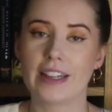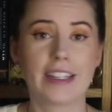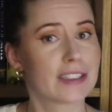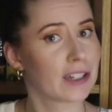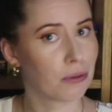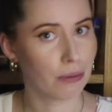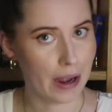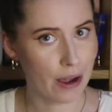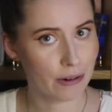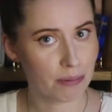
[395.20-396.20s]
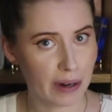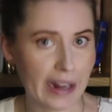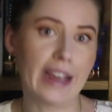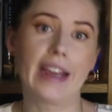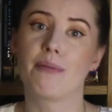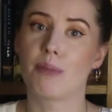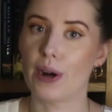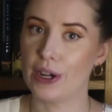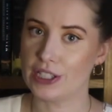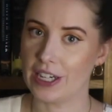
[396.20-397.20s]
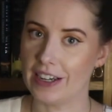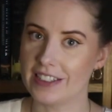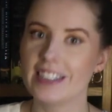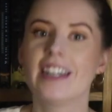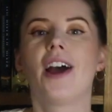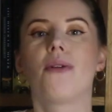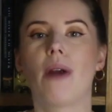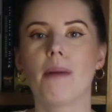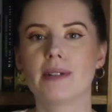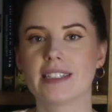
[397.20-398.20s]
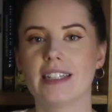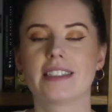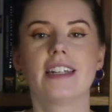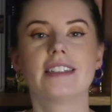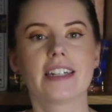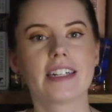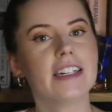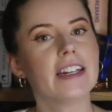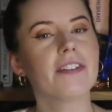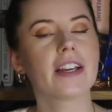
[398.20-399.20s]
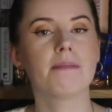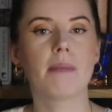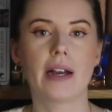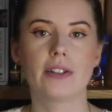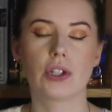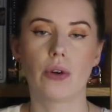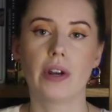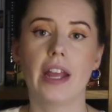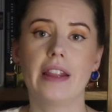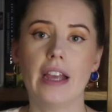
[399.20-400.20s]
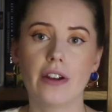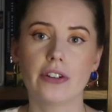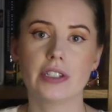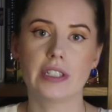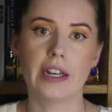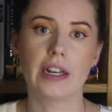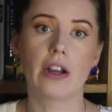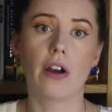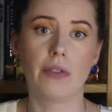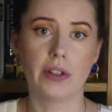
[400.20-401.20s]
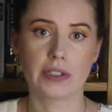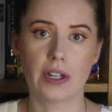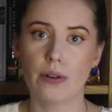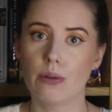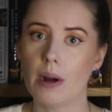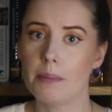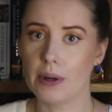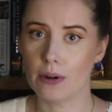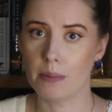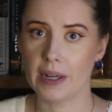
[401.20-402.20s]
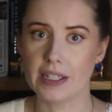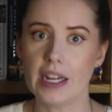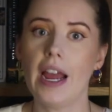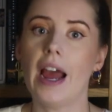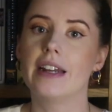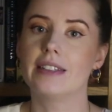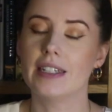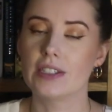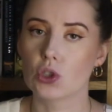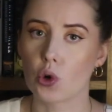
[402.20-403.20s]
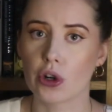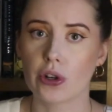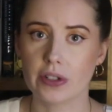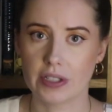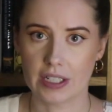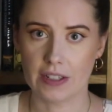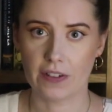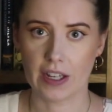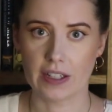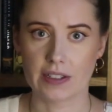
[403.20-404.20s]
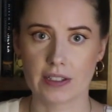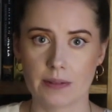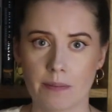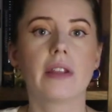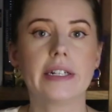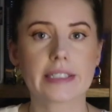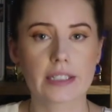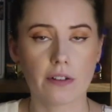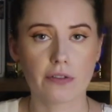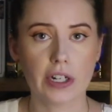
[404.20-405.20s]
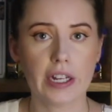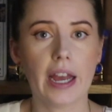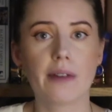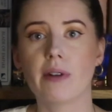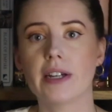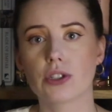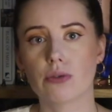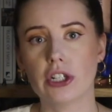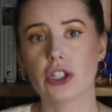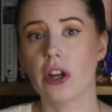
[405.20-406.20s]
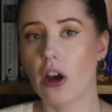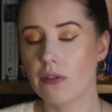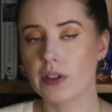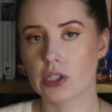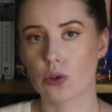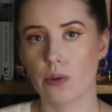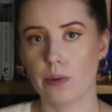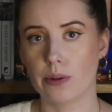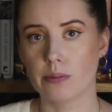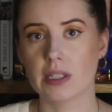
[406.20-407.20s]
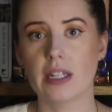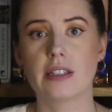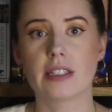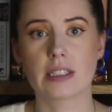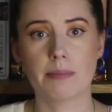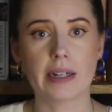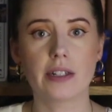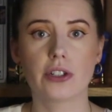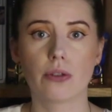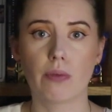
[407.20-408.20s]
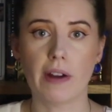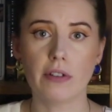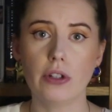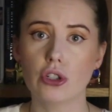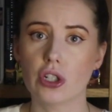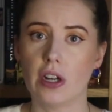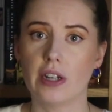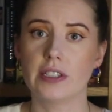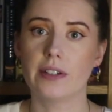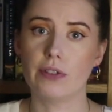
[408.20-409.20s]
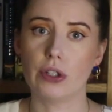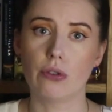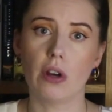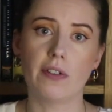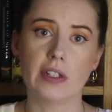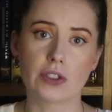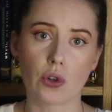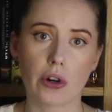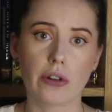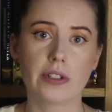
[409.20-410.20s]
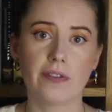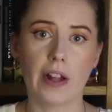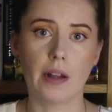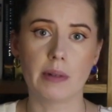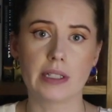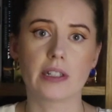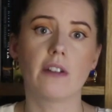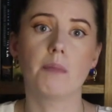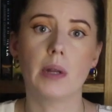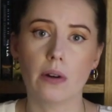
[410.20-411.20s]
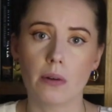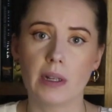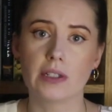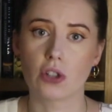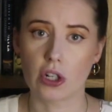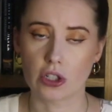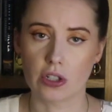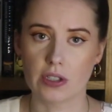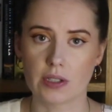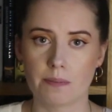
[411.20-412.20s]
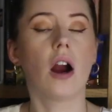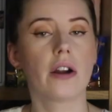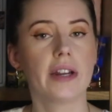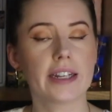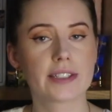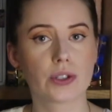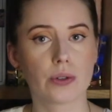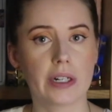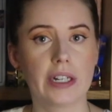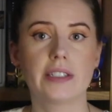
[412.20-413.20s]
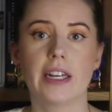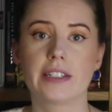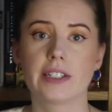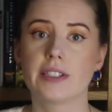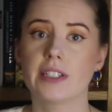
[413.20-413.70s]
This groundbreaking project represents a significant milestone in the understanding of the Sahura pyramid and its historical significance. The discovery and restoration of the storerooms is expected to revolutionize the view of historical developments of pyramid structures. Our next story takes us